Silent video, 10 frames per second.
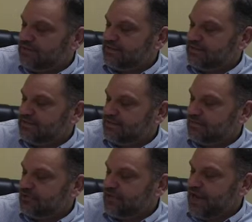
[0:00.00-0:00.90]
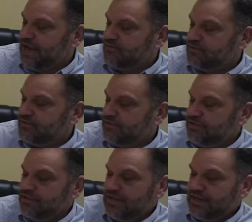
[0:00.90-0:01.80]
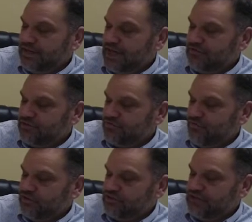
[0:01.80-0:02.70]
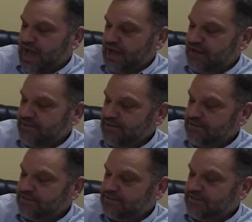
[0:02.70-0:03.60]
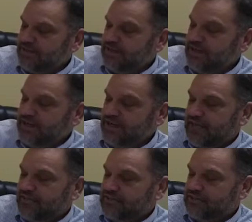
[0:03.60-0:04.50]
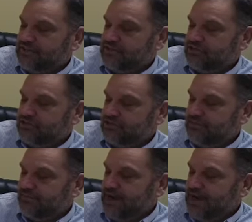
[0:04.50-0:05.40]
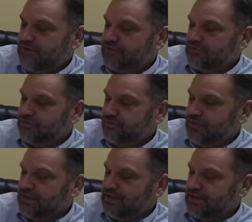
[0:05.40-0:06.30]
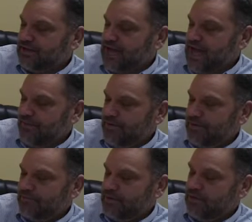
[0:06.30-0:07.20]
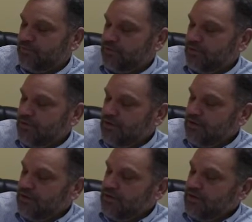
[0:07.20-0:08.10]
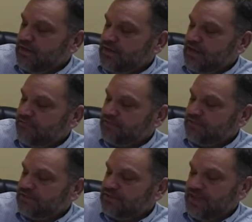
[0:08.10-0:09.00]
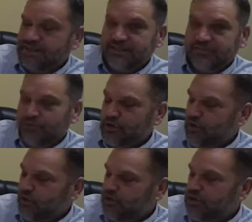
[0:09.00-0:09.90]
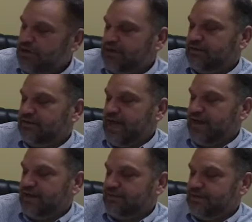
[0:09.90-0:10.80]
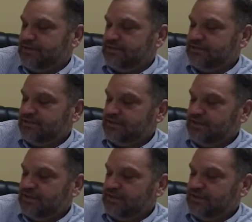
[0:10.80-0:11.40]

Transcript: similar names. It covers forged documents. It covers signatures of minors or mentally incompetent people. It covers mistakes in recording legal documents,